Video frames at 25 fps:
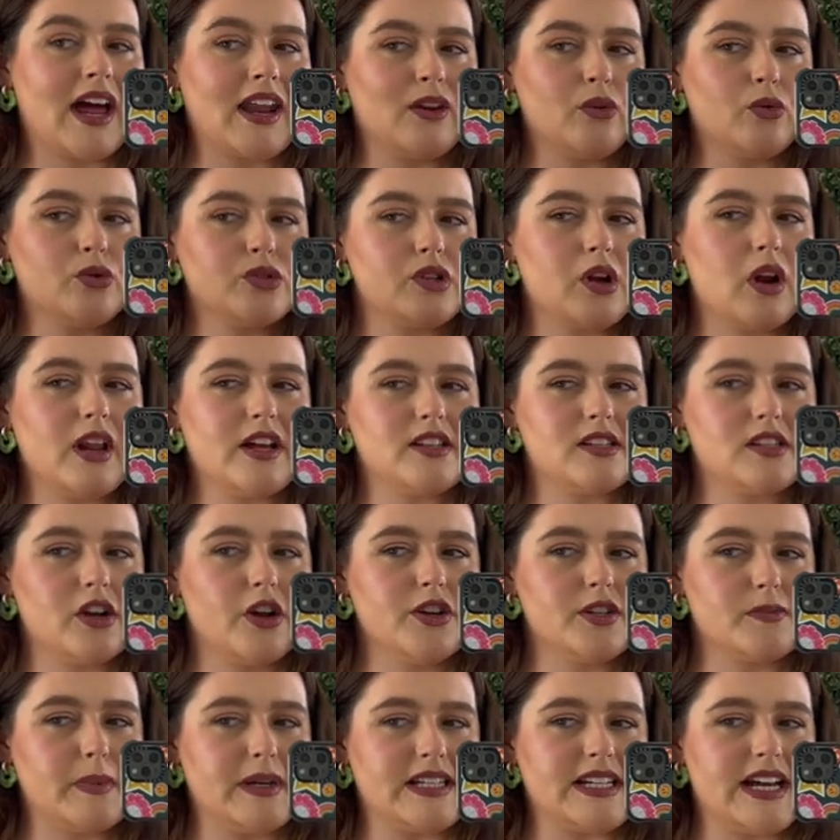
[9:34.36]
And it also like
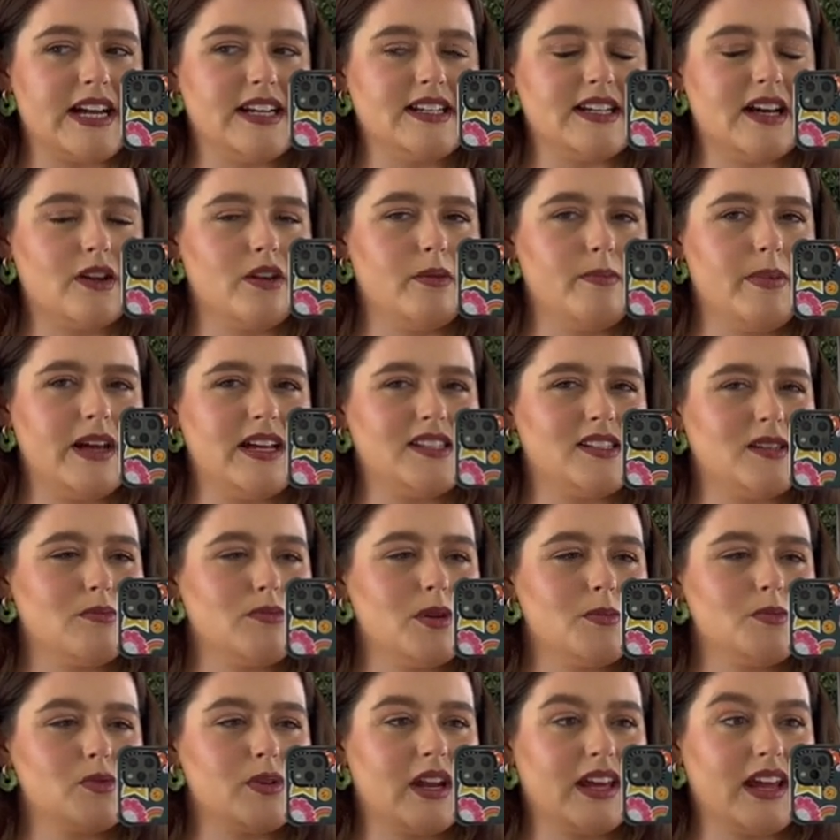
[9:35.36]
slows my day down a bit.
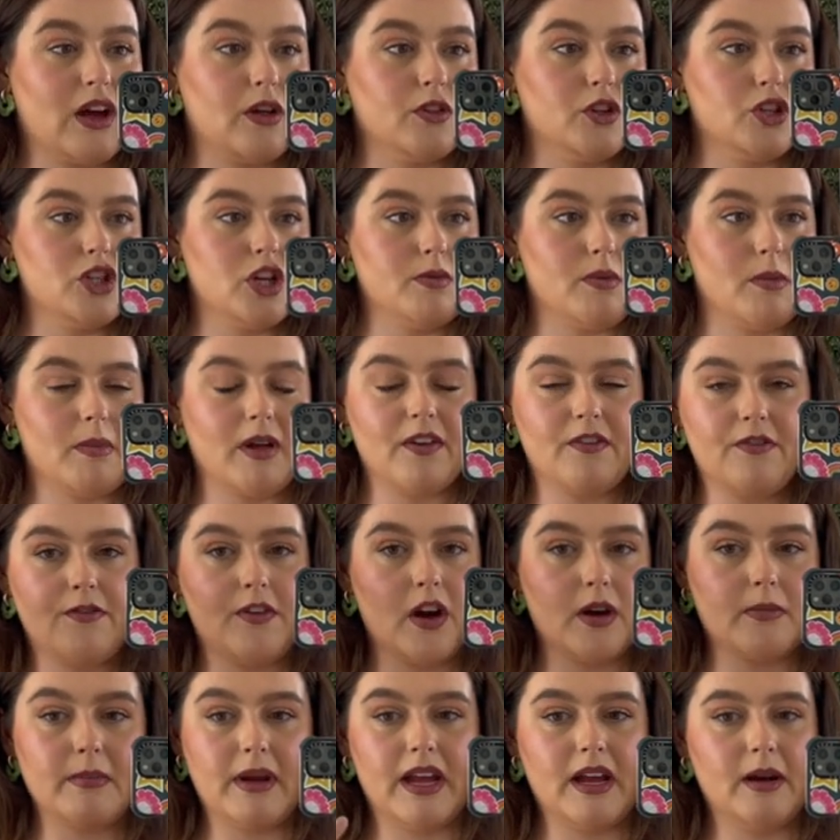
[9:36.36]
Sometimes when I get on the tube, I'm like,
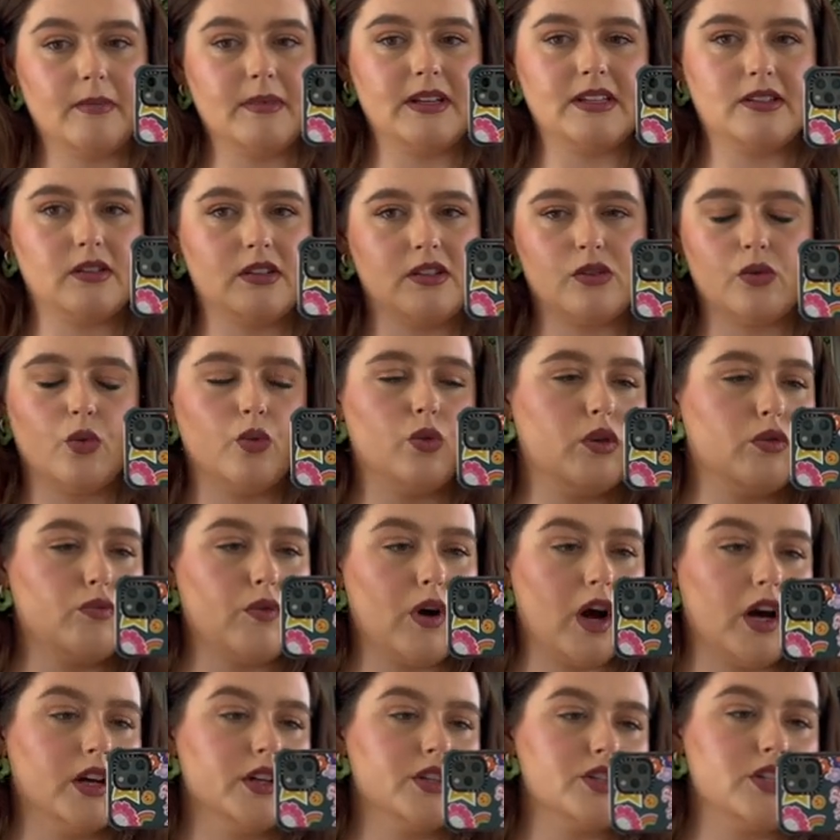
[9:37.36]
fuck me, I'm, it's, it's all a
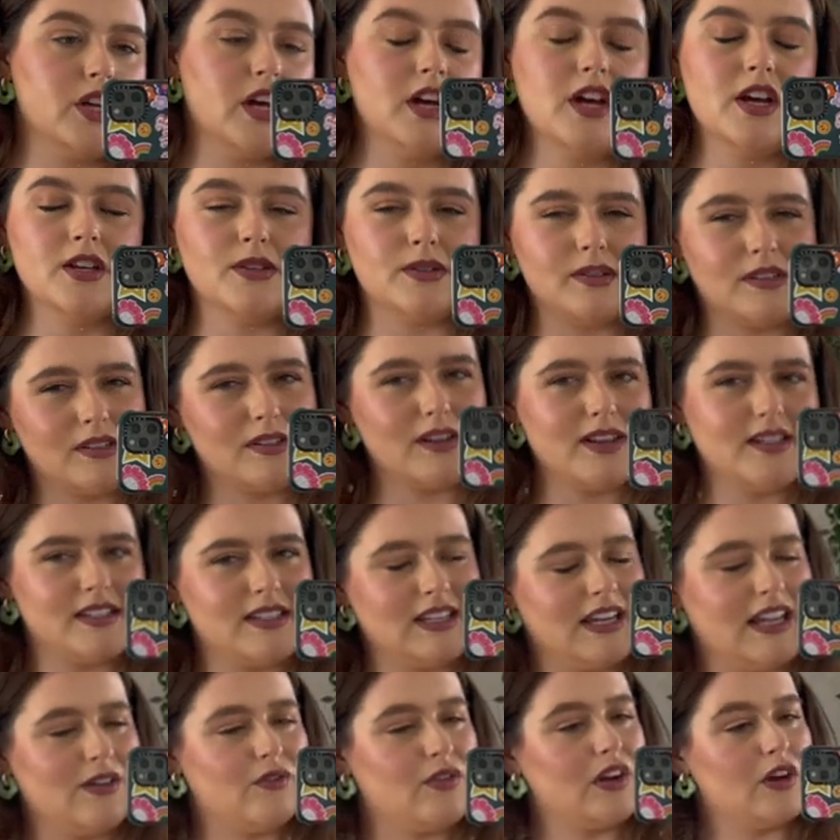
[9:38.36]
rush. So it's nice to
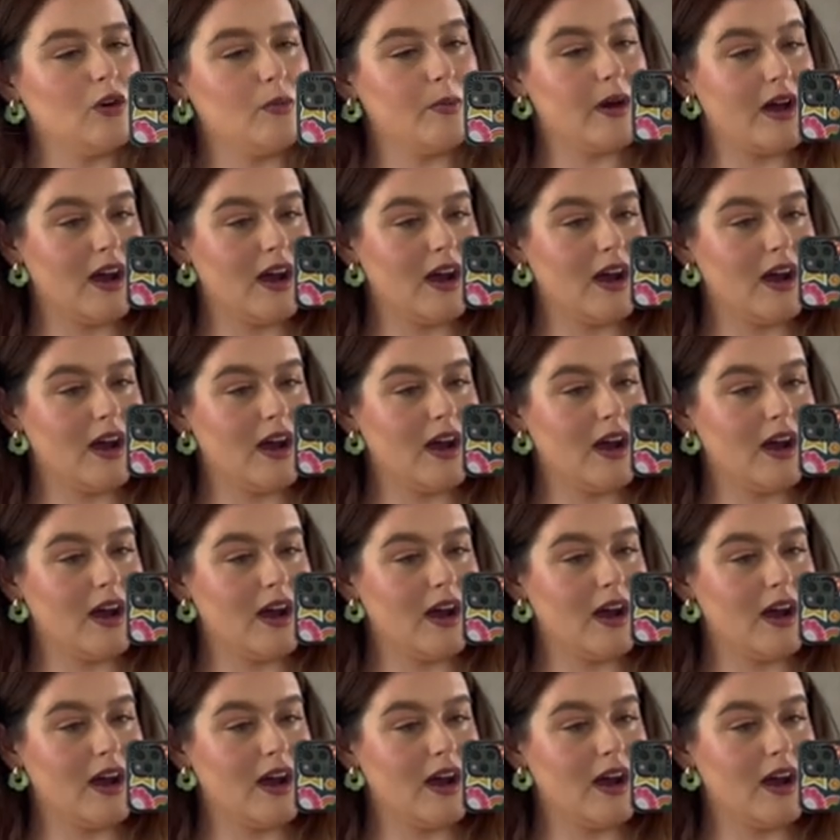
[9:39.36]
leave a little bit